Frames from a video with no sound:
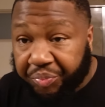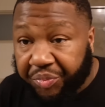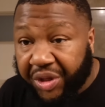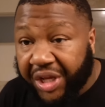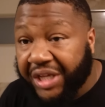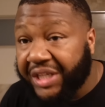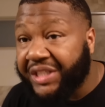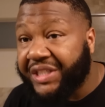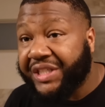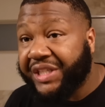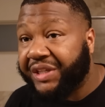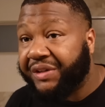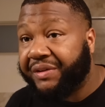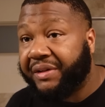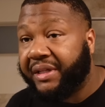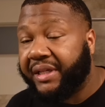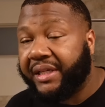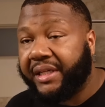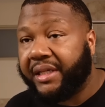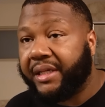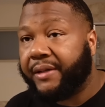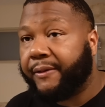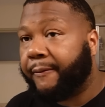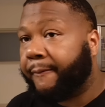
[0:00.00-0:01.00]
It's still
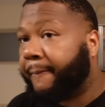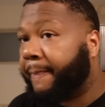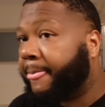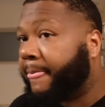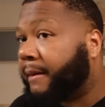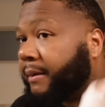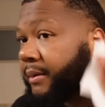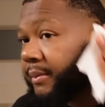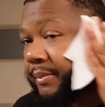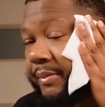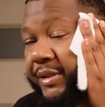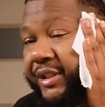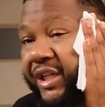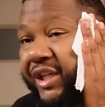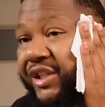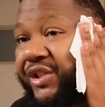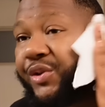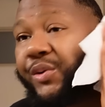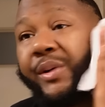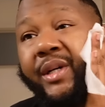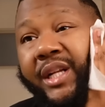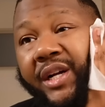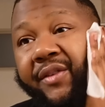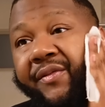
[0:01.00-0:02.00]
leaking. Just
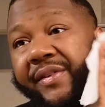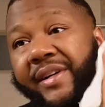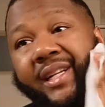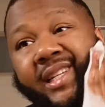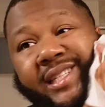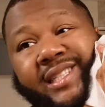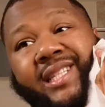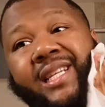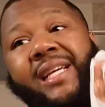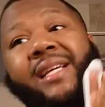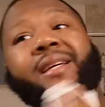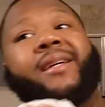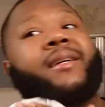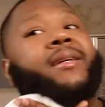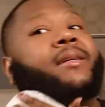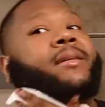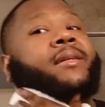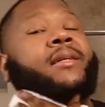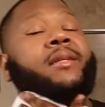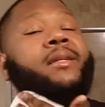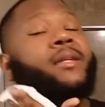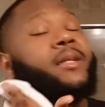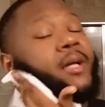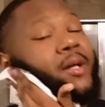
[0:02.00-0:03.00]
do it over the sink.
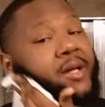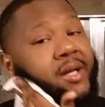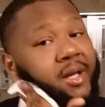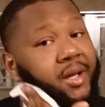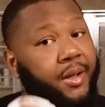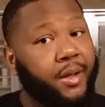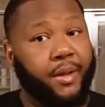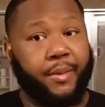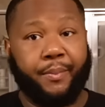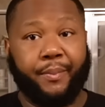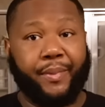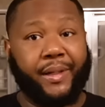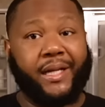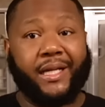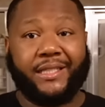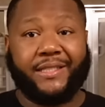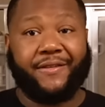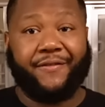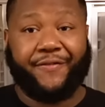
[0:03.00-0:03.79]
Because